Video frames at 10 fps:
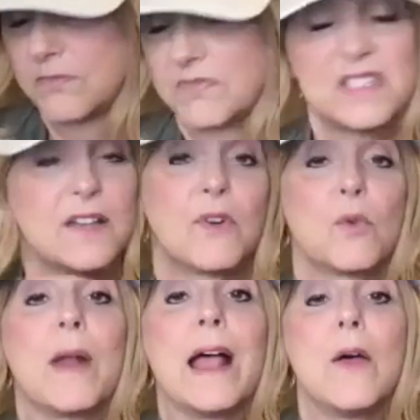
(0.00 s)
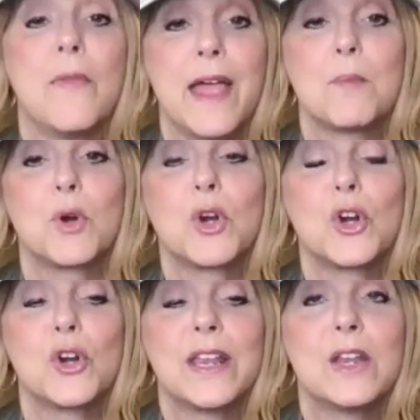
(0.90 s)
stuff around that
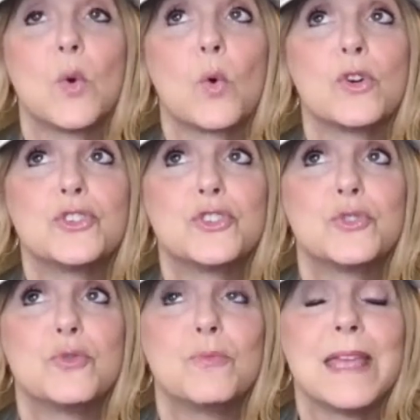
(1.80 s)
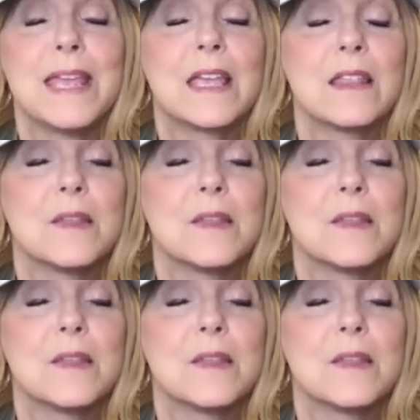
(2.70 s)
burn in order to make